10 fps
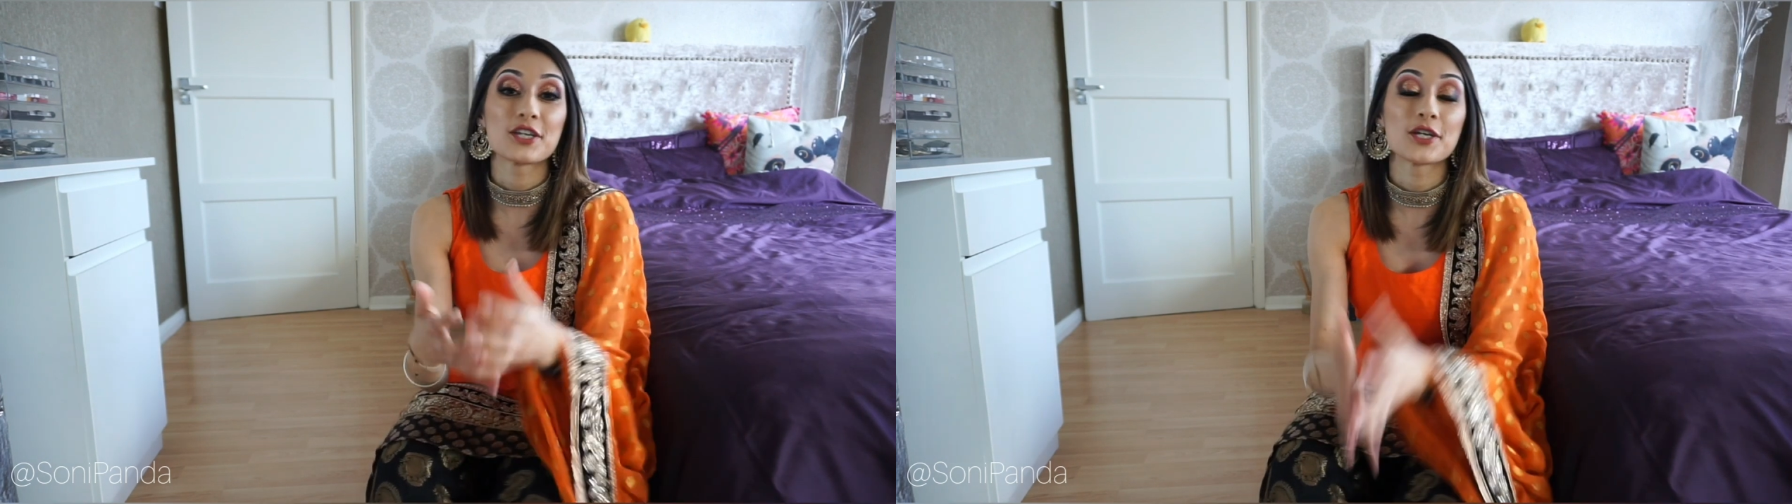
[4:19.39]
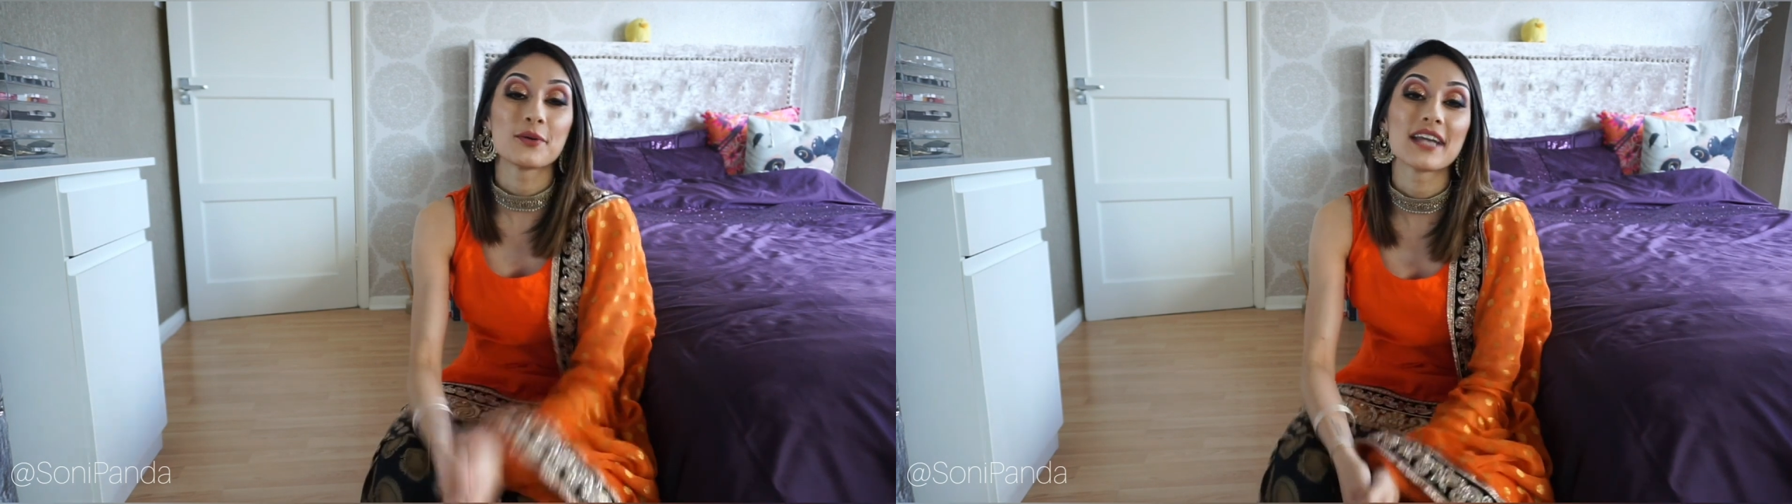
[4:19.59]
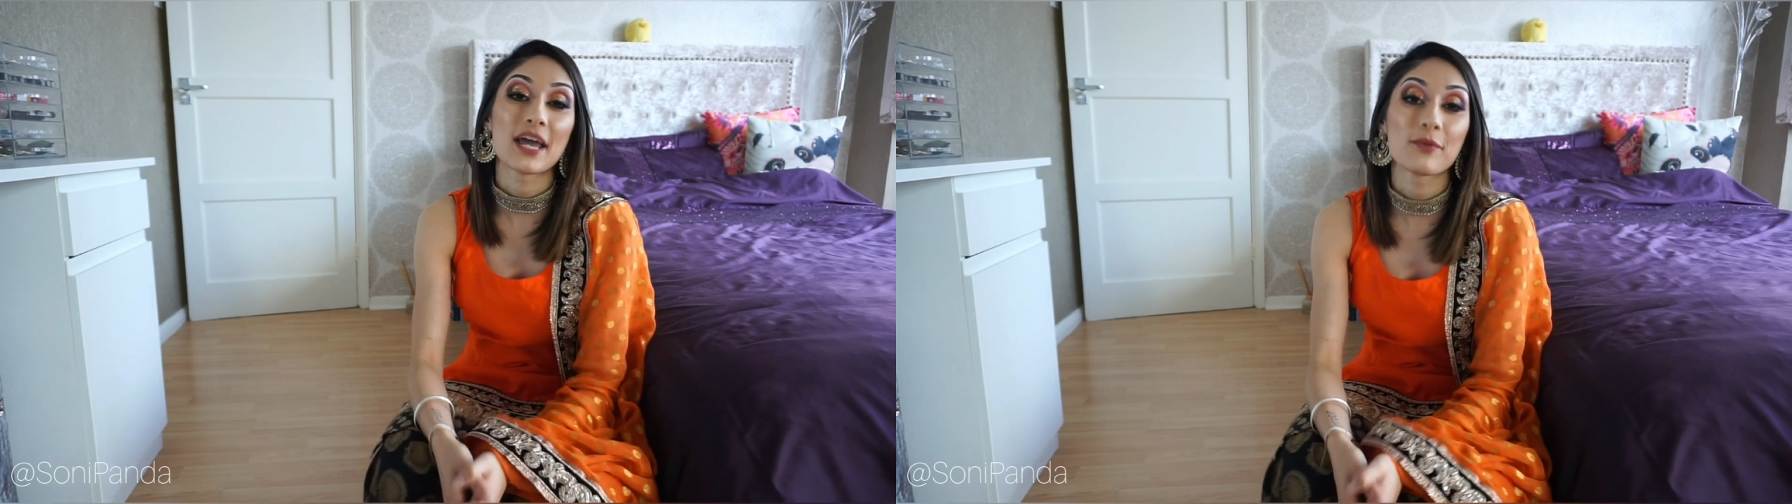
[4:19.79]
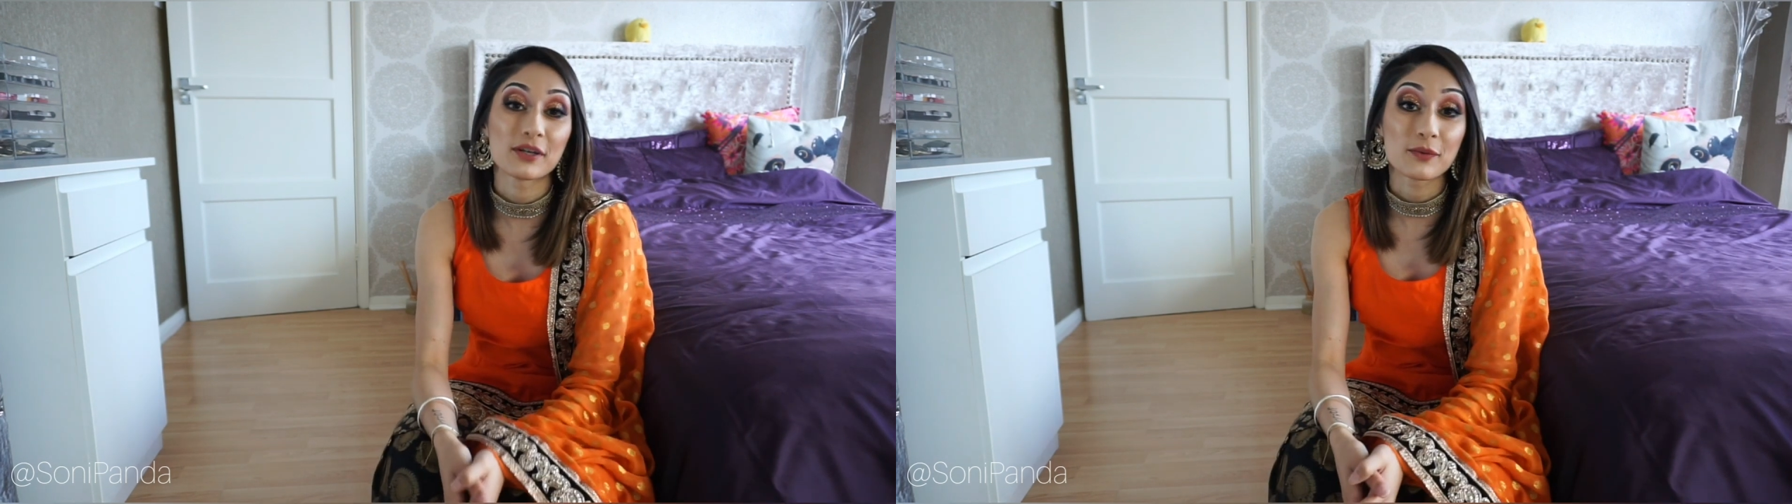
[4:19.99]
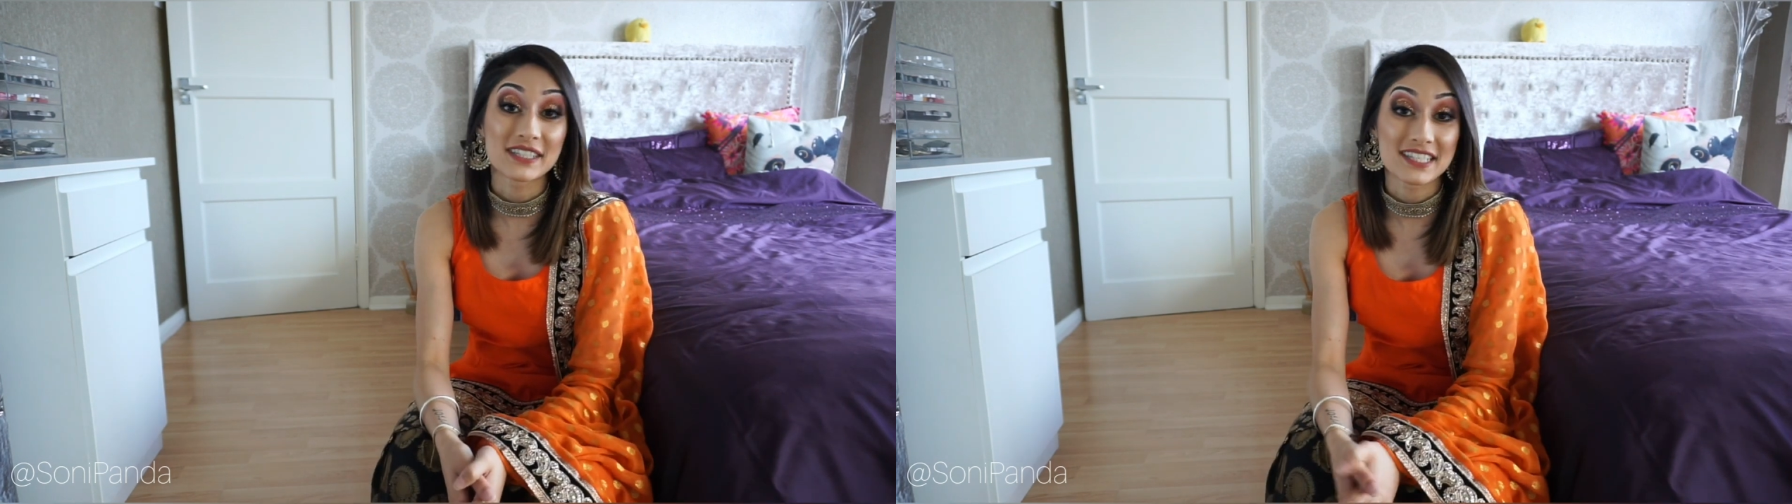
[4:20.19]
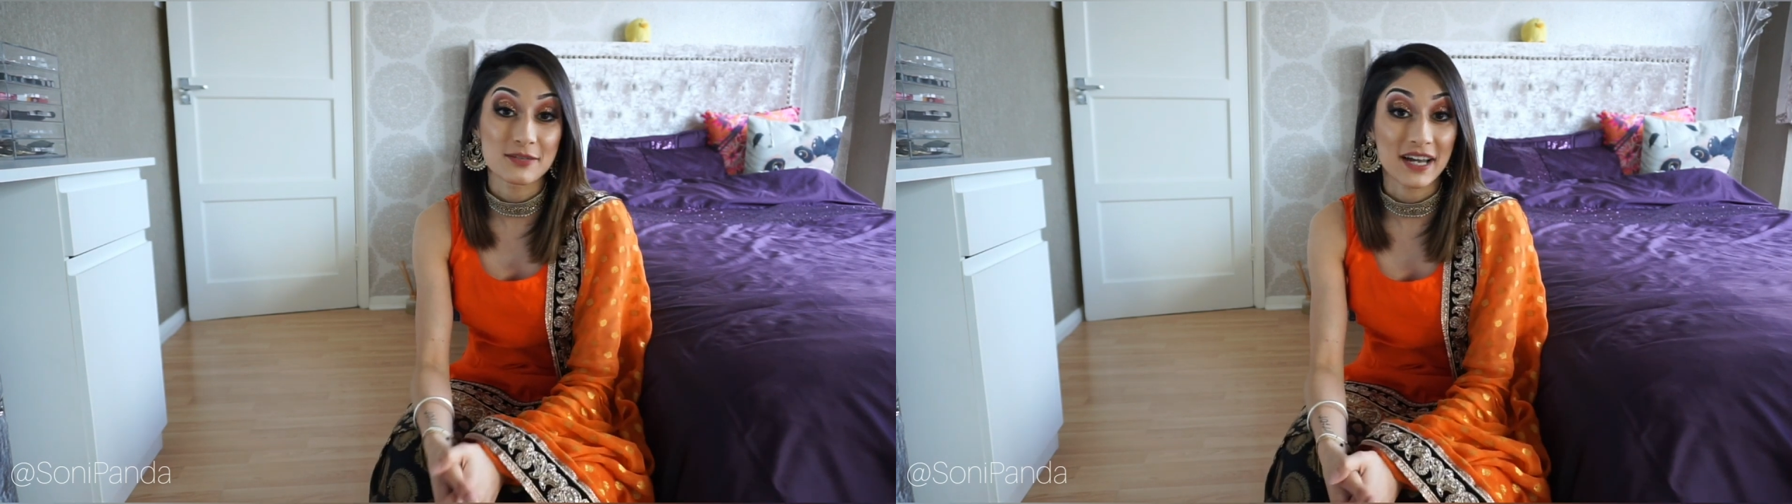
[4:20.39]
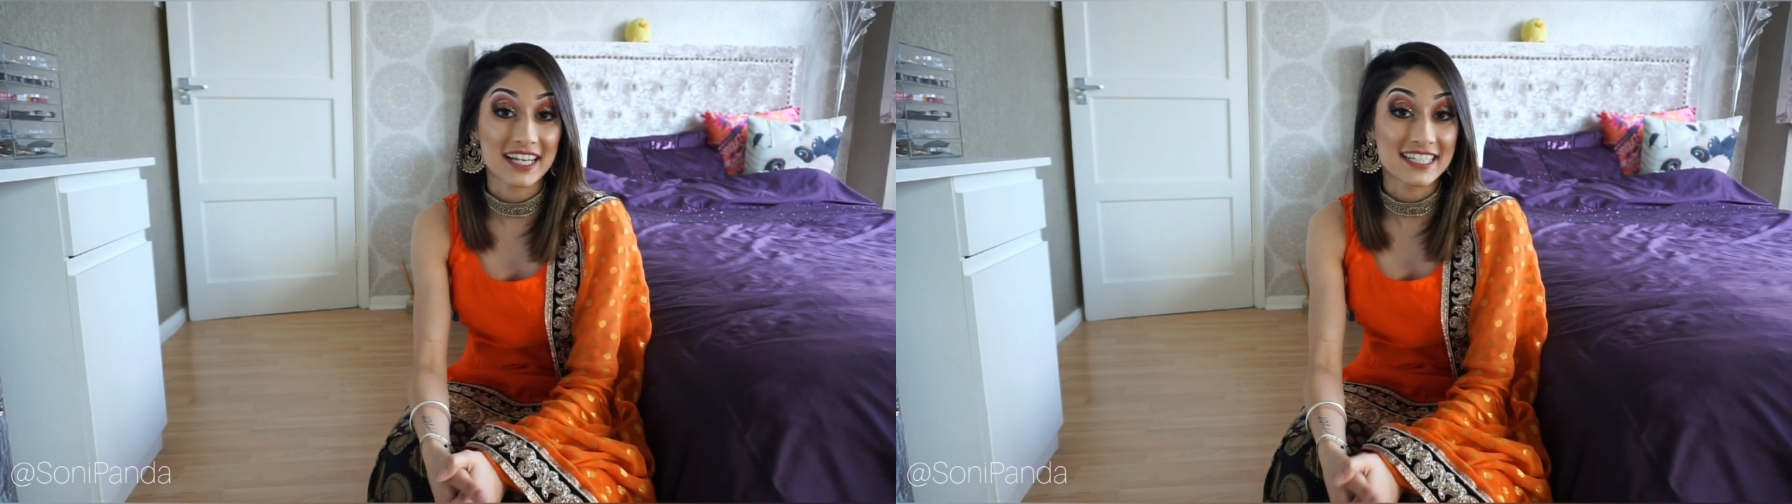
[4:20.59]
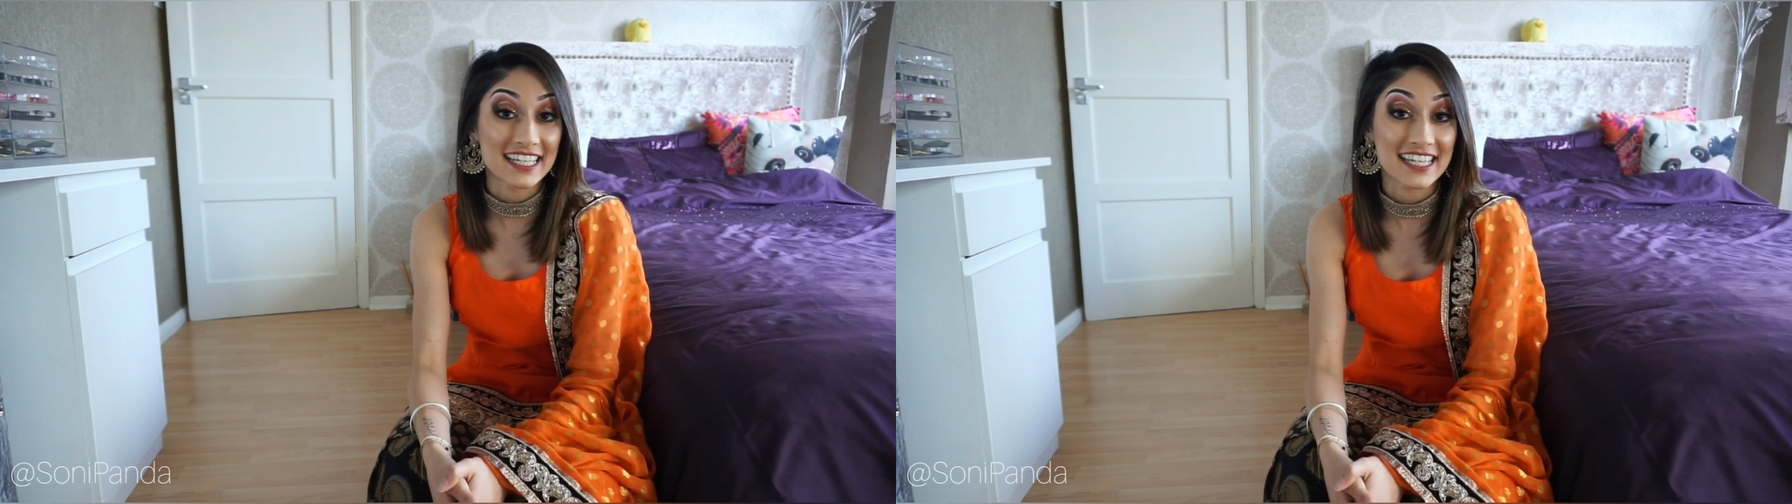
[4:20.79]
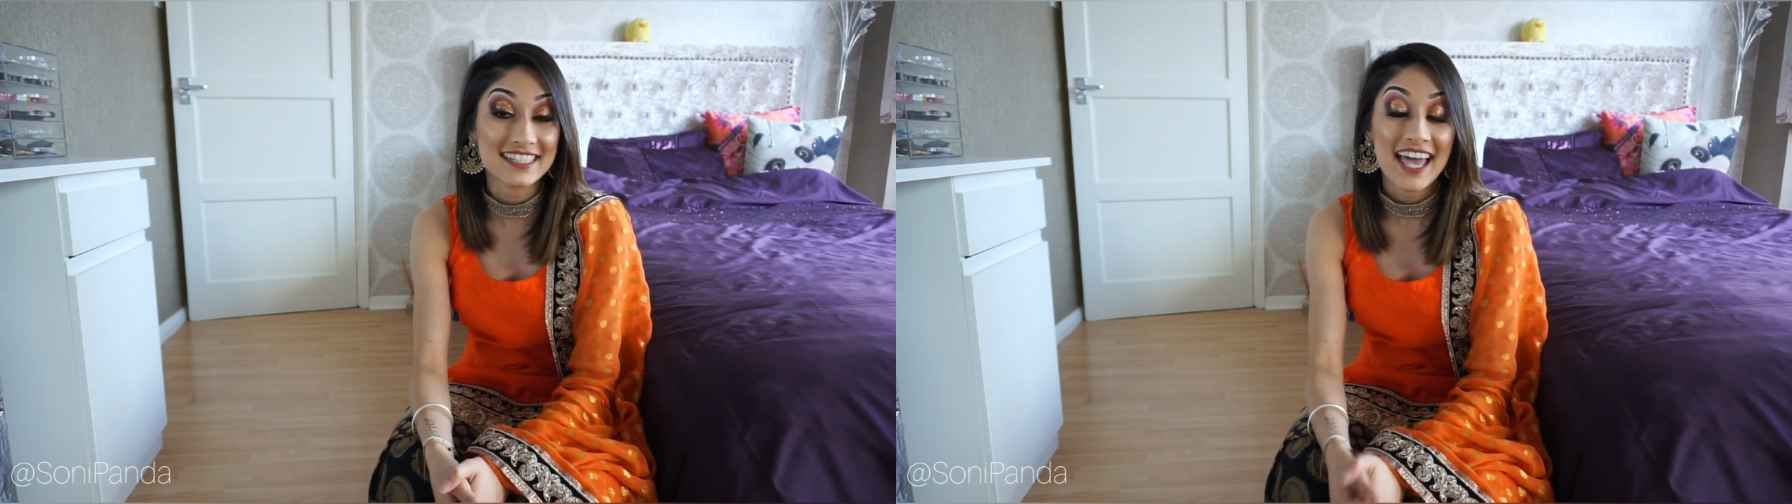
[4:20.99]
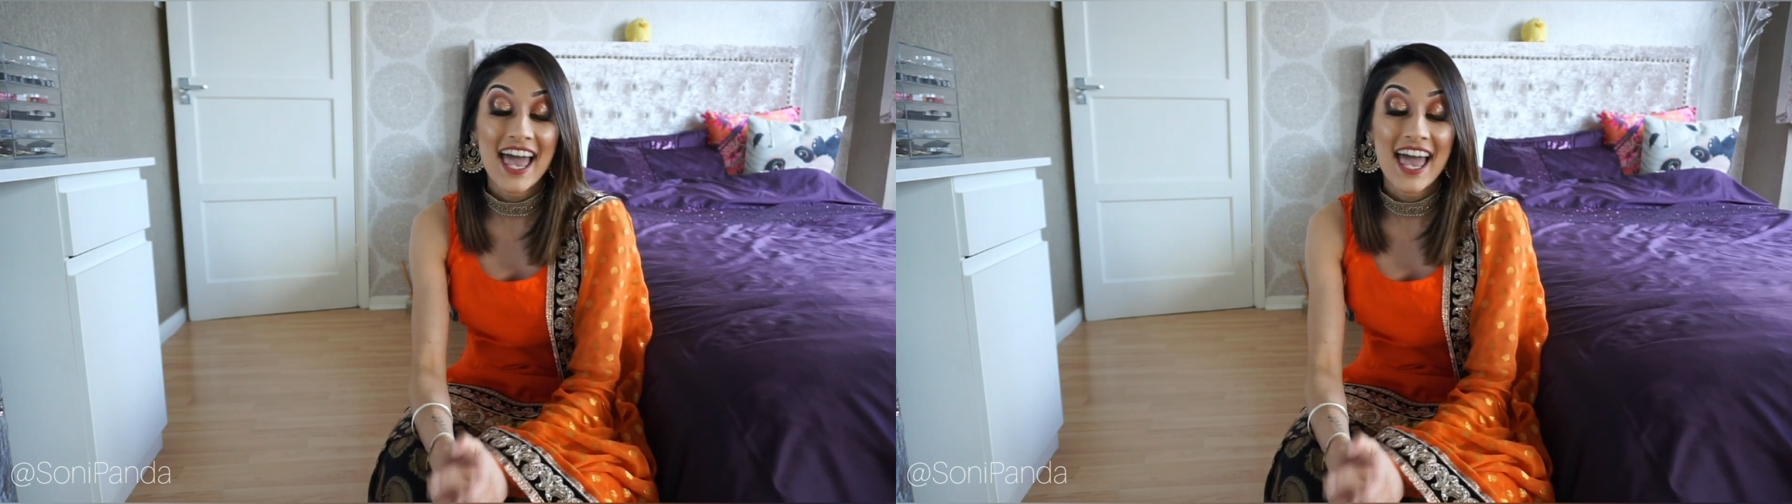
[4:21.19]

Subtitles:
Q&A when I went to some ideas,